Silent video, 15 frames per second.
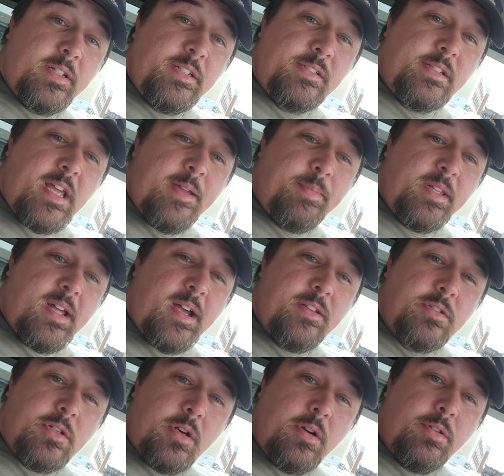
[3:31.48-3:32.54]

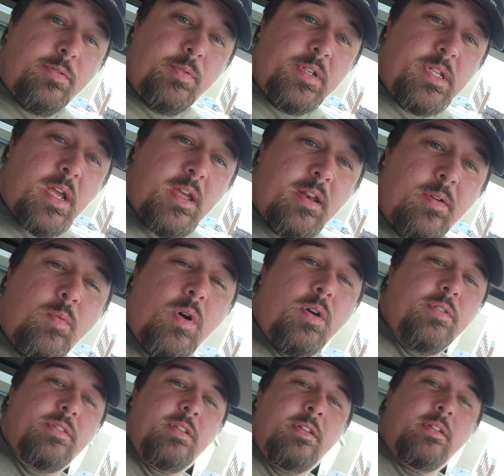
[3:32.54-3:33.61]
stabilized earth retaining wall.
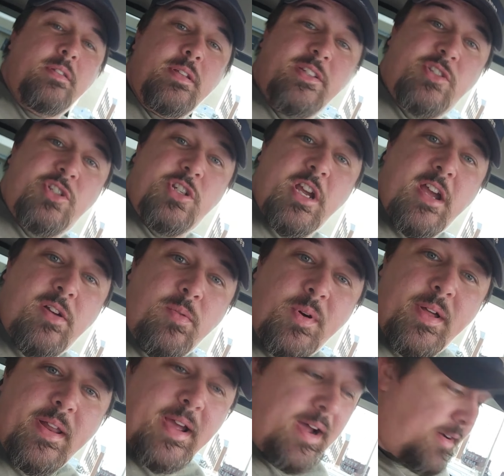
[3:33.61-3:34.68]
Let's check
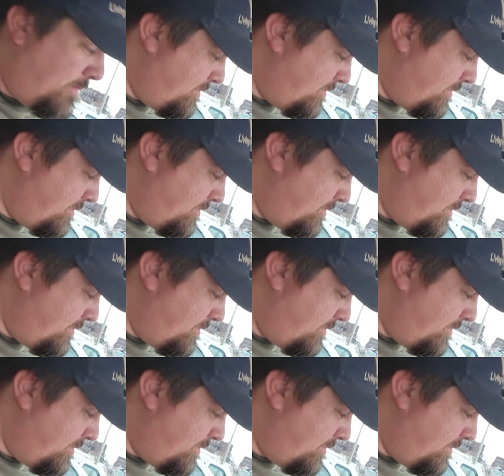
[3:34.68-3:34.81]
one out.